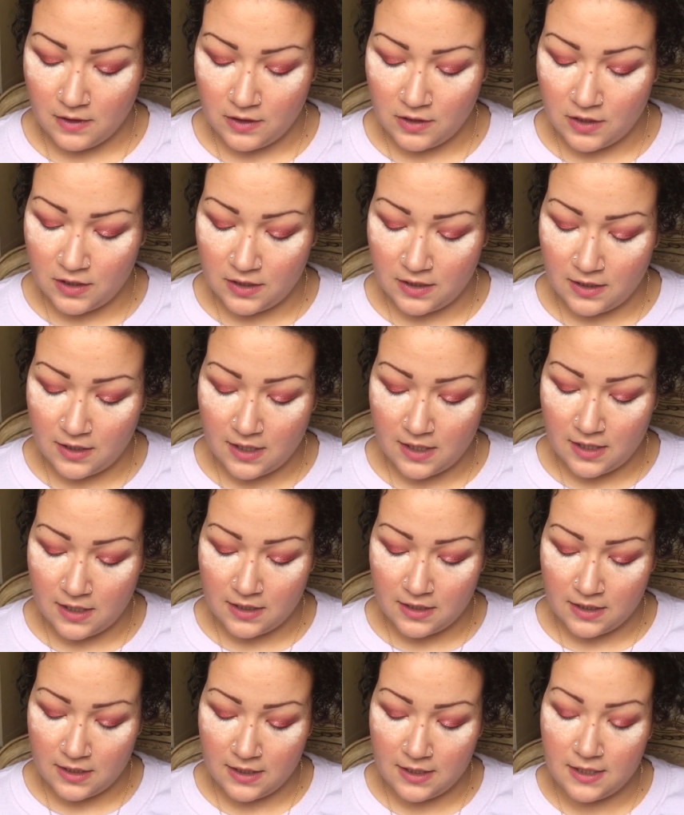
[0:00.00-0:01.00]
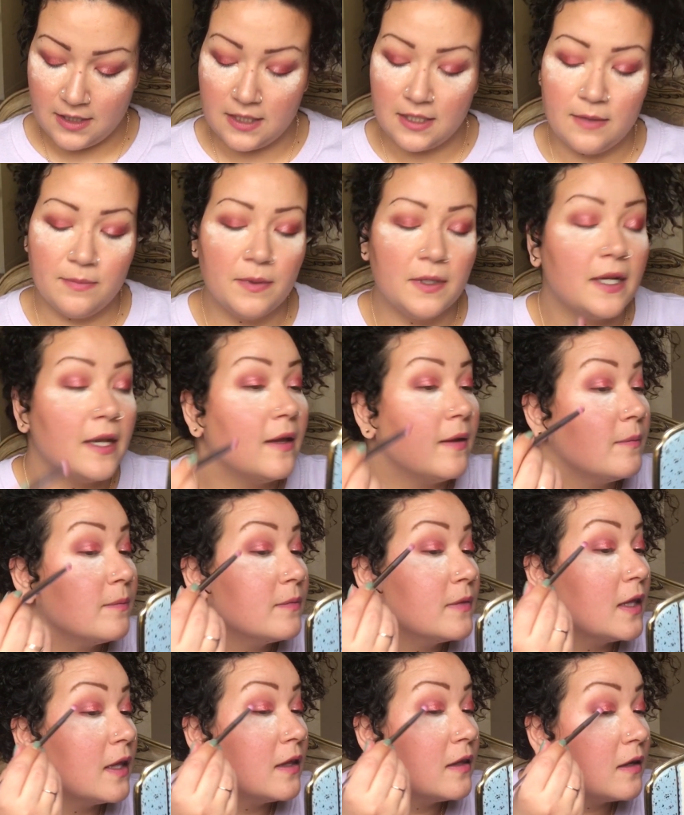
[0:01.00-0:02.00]
just to kind of deepen up
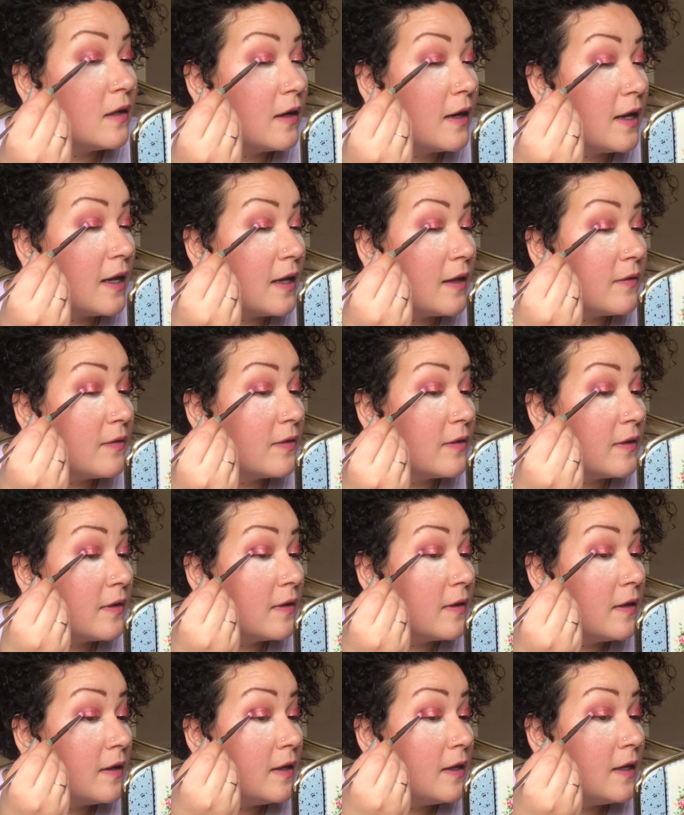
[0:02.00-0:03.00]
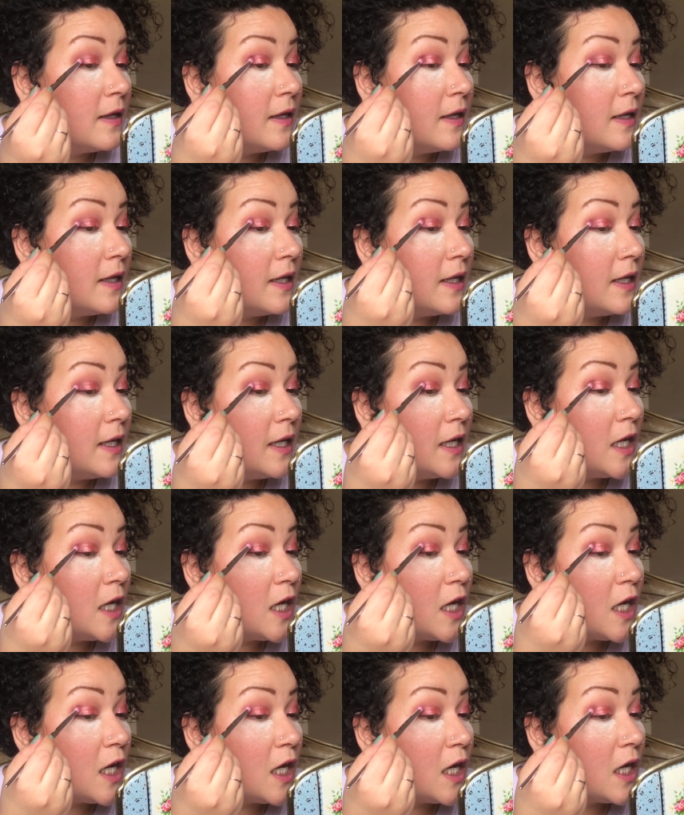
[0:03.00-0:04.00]
the other half
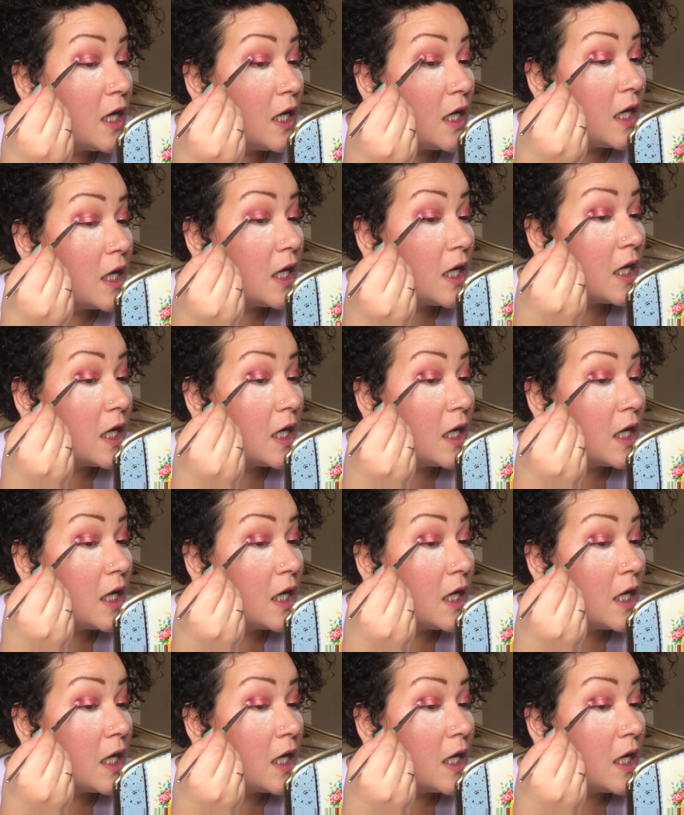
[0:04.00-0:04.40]
here.